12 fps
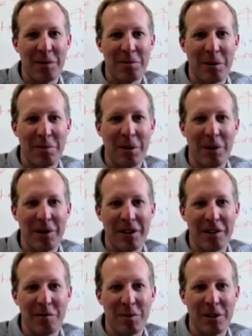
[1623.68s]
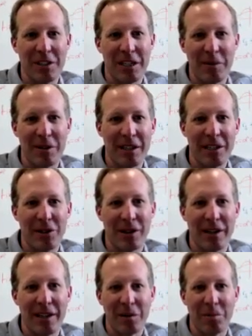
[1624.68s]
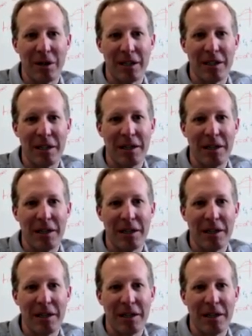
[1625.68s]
proponent of pajama day trading, but